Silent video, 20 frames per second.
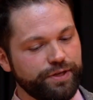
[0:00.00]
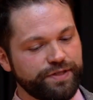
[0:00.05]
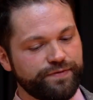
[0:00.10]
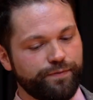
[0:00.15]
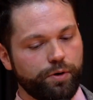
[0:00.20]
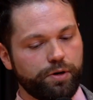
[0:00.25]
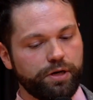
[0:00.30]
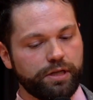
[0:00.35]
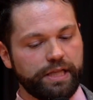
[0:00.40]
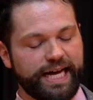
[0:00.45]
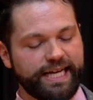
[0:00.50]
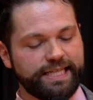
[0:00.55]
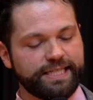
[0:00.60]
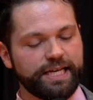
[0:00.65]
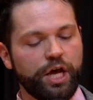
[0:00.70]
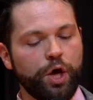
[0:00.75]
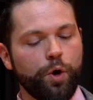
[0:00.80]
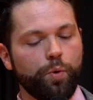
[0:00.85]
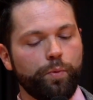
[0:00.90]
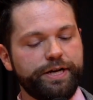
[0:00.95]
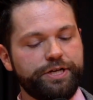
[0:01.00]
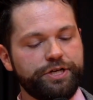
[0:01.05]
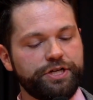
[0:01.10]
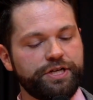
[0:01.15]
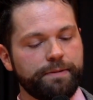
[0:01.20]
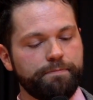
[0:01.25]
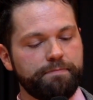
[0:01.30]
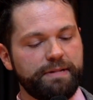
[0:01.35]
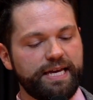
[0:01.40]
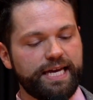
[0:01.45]
those vocal lines, which
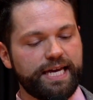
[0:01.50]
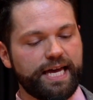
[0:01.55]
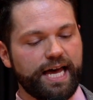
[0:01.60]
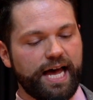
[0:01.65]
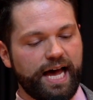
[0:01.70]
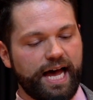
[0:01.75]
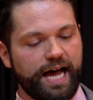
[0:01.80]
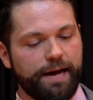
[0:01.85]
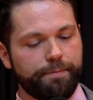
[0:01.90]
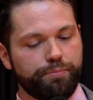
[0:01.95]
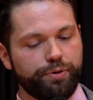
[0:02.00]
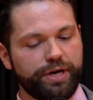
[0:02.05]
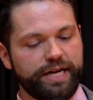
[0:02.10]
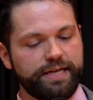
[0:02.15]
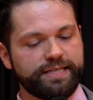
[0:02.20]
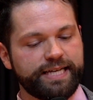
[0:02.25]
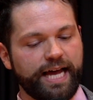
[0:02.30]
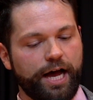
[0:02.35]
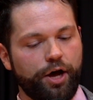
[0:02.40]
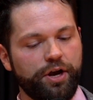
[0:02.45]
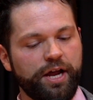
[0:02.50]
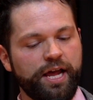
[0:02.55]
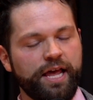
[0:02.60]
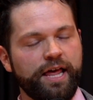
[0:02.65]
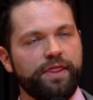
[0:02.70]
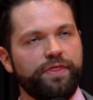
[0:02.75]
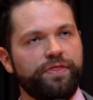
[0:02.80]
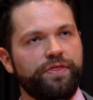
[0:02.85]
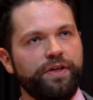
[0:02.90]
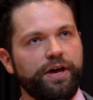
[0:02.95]
to me uh, brings out
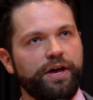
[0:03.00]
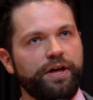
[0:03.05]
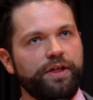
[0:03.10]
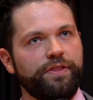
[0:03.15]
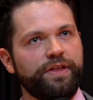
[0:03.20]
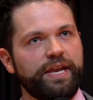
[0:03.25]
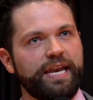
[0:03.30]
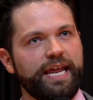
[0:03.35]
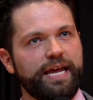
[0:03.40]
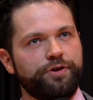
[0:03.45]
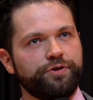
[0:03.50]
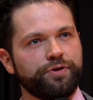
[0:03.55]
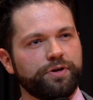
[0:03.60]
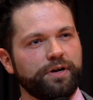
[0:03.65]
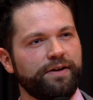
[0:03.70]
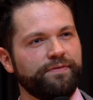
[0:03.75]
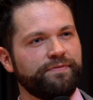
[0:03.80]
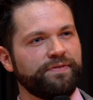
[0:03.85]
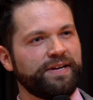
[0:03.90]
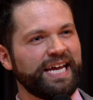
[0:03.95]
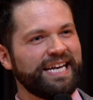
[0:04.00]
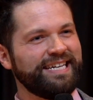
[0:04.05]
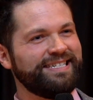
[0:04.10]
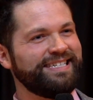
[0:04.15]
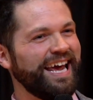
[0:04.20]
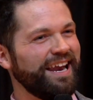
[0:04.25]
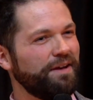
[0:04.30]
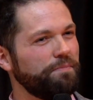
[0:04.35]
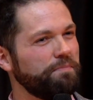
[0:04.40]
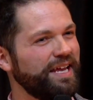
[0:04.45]
the the nature of
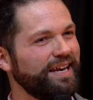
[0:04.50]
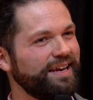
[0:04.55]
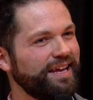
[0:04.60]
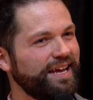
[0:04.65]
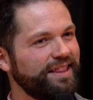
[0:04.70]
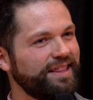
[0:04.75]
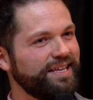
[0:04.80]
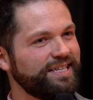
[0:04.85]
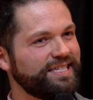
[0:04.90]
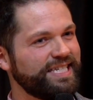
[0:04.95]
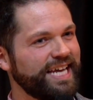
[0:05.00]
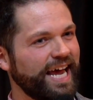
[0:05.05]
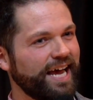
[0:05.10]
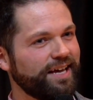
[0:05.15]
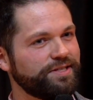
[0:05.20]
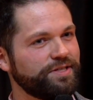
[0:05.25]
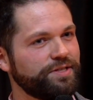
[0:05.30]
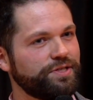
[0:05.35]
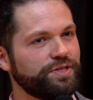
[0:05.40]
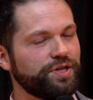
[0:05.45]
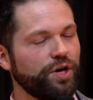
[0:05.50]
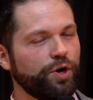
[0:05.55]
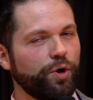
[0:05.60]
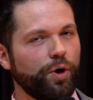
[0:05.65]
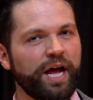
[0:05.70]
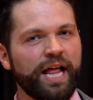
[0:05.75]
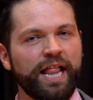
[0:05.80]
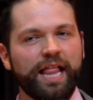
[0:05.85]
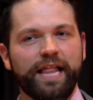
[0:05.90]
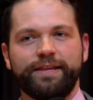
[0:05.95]
contentment in this text.
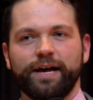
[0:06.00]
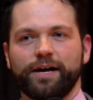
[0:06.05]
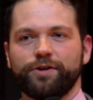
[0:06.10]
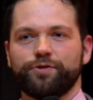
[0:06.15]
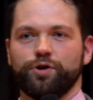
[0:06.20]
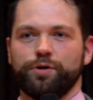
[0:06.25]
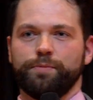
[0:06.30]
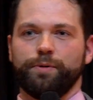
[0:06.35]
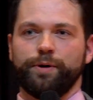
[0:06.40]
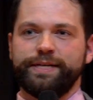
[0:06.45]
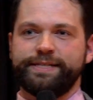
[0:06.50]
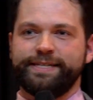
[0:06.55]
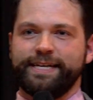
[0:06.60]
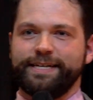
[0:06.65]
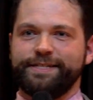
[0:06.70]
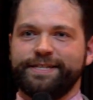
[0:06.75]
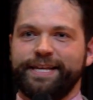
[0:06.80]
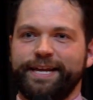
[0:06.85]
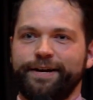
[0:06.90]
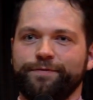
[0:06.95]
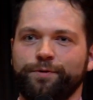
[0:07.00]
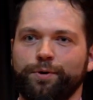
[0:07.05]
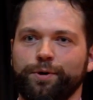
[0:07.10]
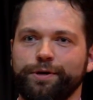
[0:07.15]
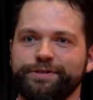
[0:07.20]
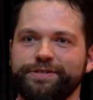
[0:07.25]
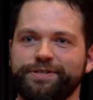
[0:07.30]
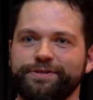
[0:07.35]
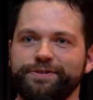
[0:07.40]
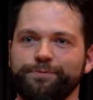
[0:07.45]
So Dr. Erboy says that of
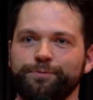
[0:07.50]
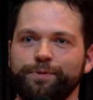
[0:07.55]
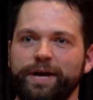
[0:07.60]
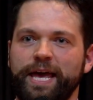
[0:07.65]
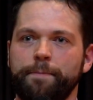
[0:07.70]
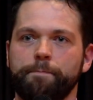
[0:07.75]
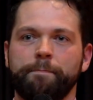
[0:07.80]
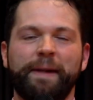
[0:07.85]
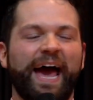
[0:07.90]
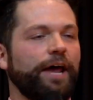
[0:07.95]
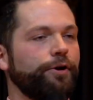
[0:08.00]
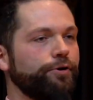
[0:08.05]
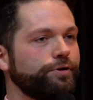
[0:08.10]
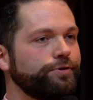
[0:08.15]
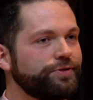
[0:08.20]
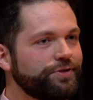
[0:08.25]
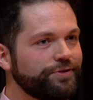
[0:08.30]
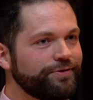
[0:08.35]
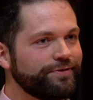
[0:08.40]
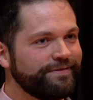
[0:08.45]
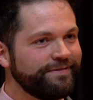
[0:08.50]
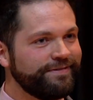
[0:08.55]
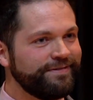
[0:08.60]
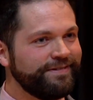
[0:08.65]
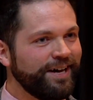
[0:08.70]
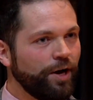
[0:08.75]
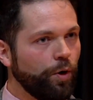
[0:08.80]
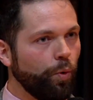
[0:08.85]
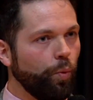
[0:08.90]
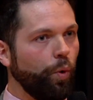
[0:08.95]
course it matters
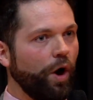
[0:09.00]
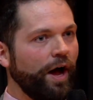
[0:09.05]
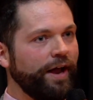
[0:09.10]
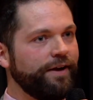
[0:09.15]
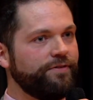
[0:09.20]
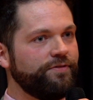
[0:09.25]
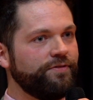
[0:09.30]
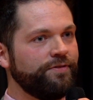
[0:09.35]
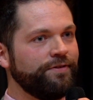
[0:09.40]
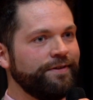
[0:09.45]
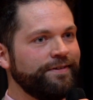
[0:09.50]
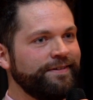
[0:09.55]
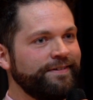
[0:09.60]
what